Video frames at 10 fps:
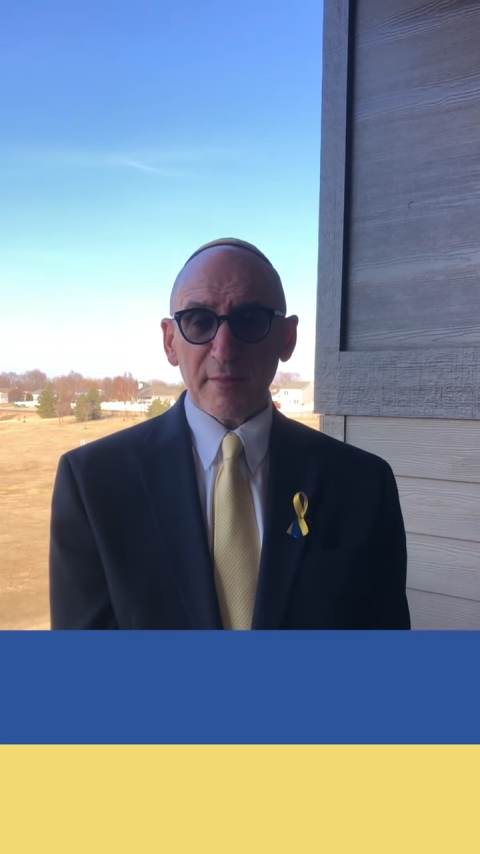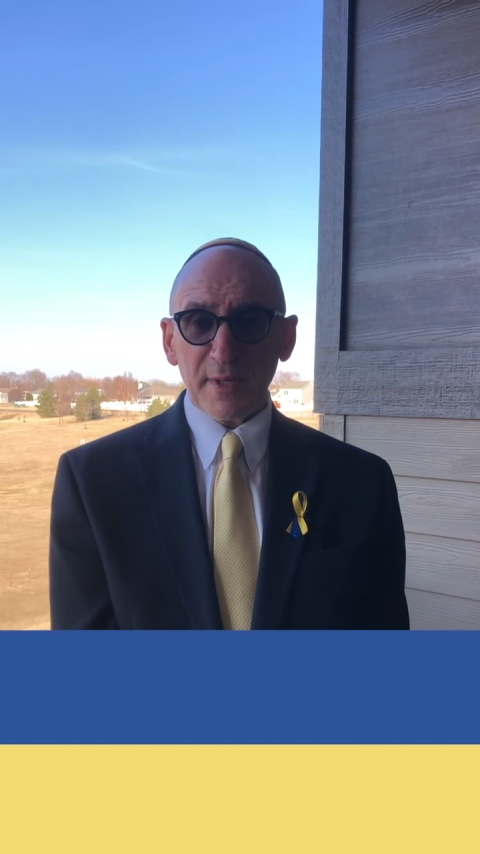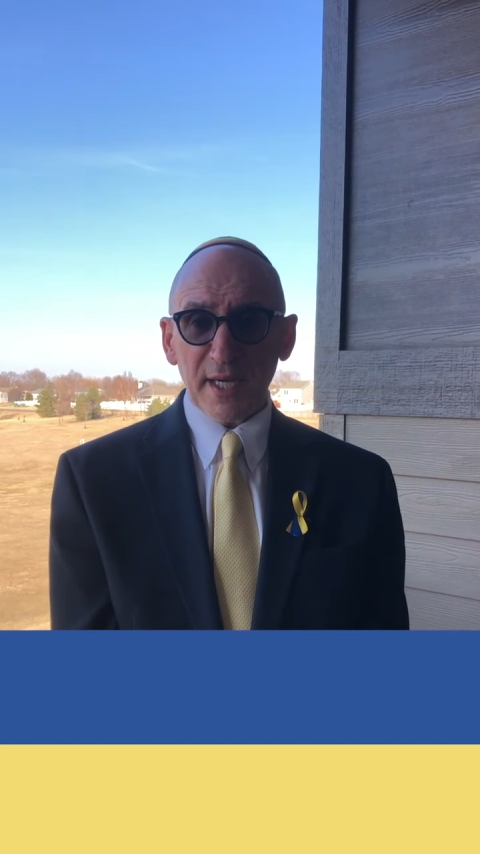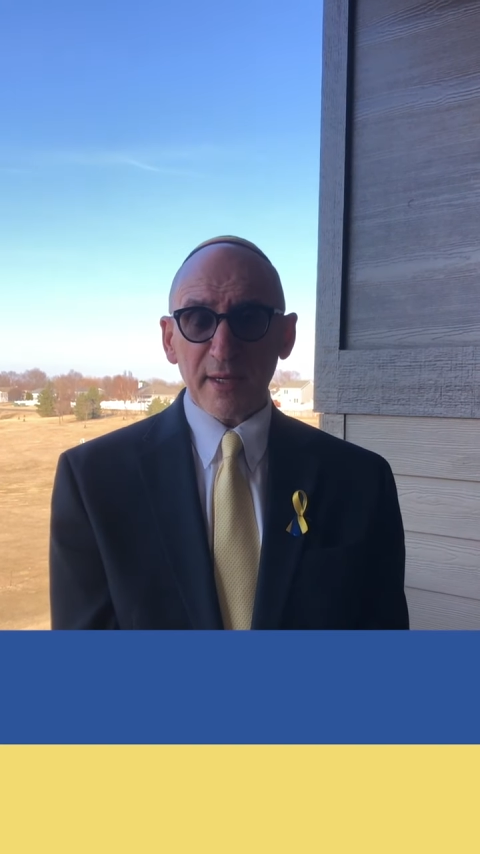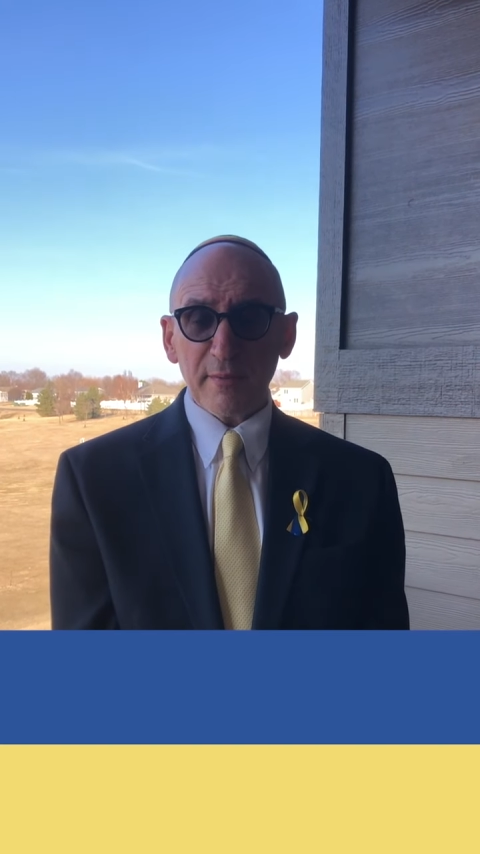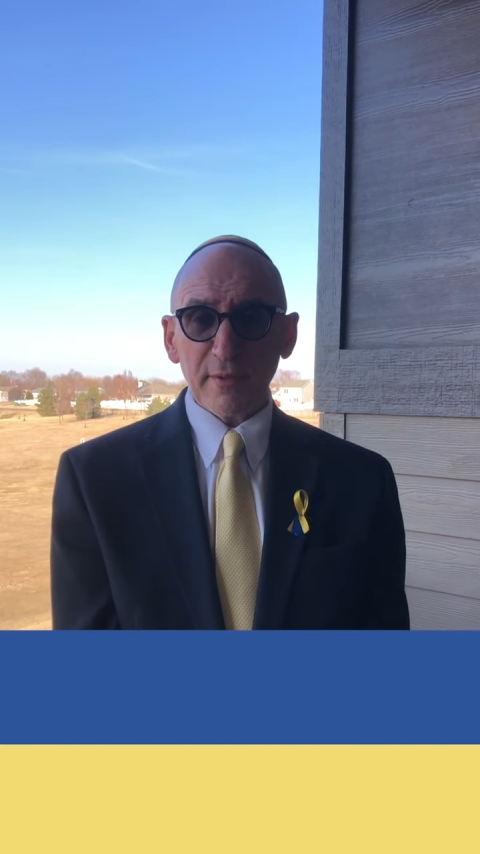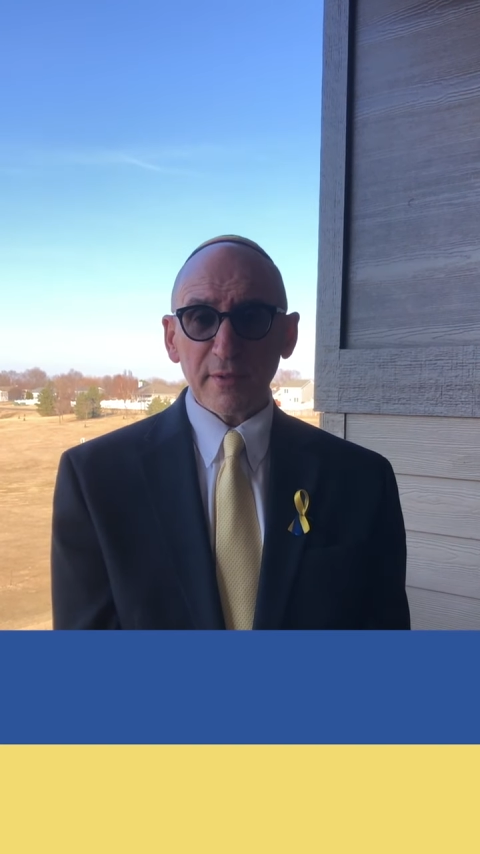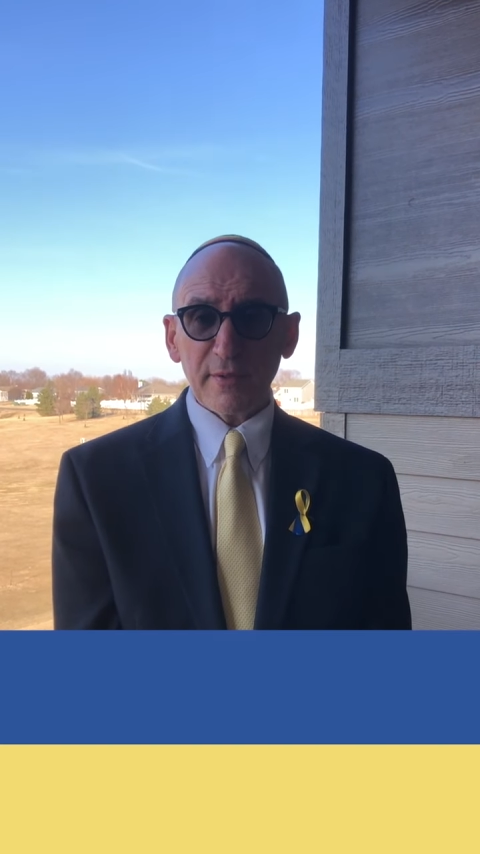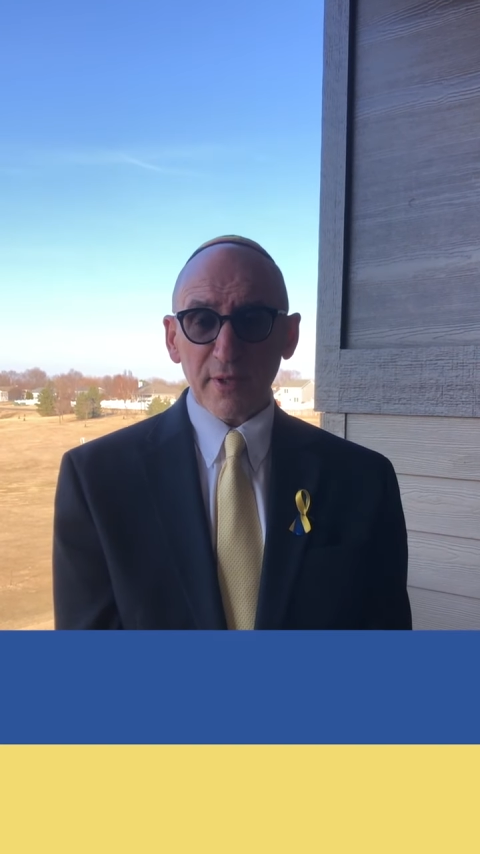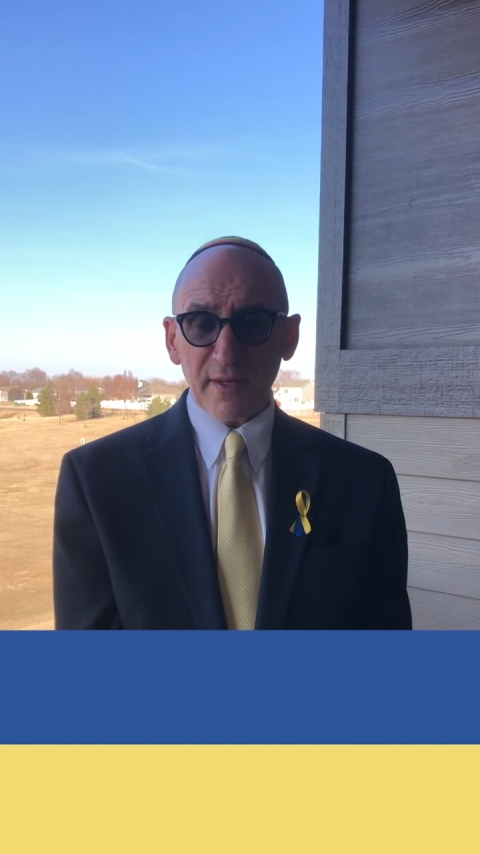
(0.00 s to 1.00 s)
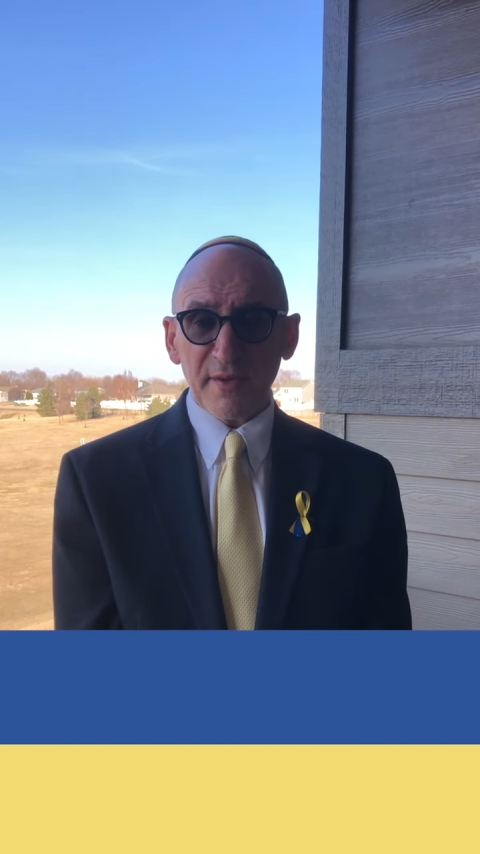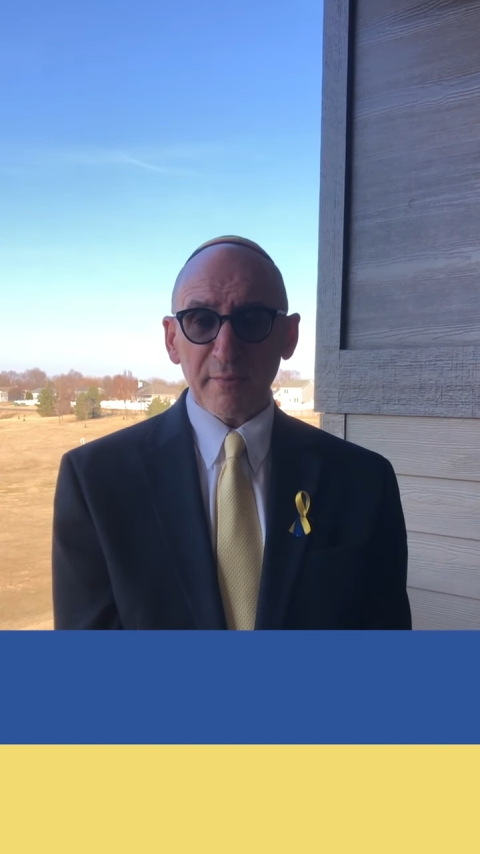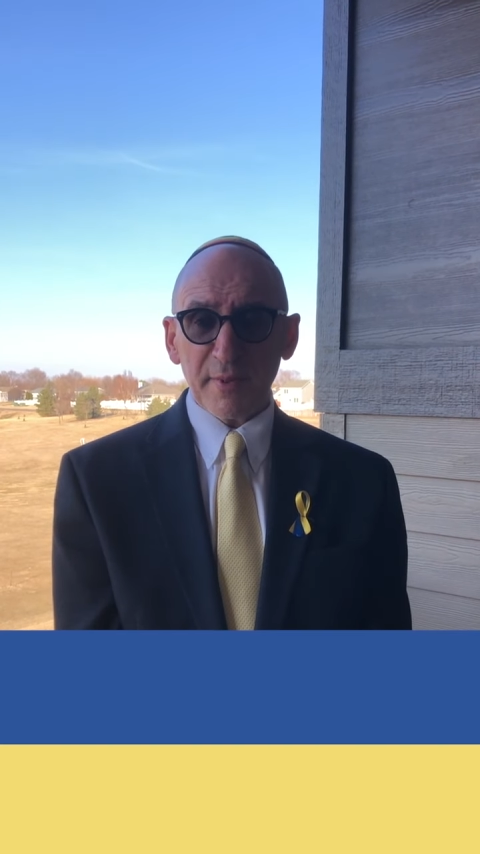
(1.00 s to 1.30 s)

be able to live in